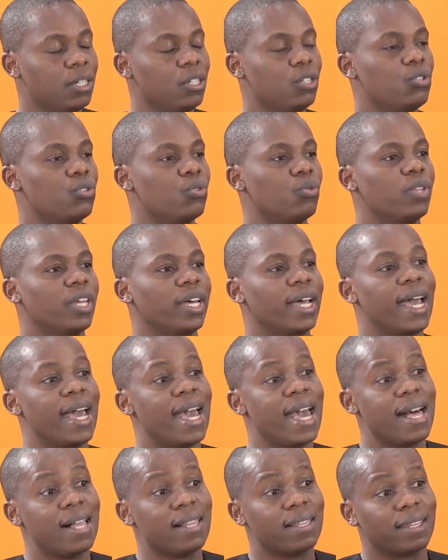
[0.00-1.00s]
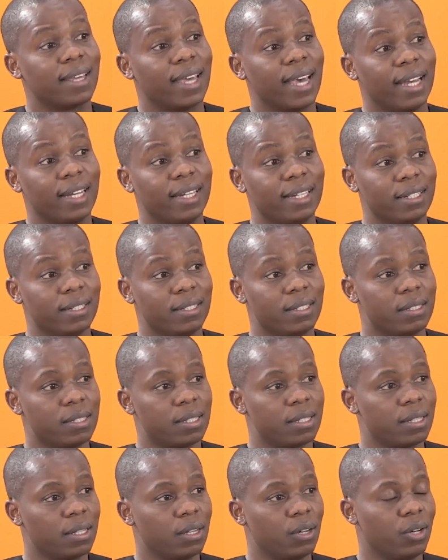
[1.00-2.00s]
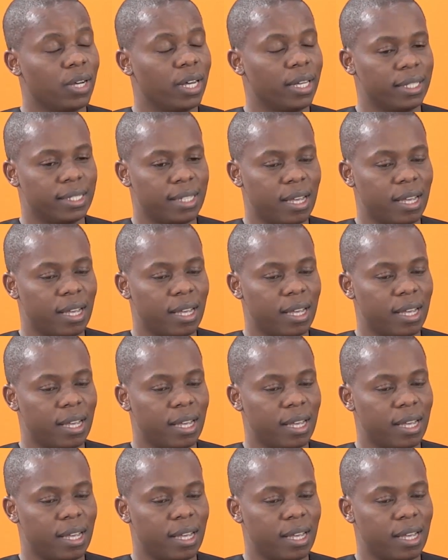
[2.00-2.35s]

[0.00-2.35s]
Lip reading: to the healthcare needs or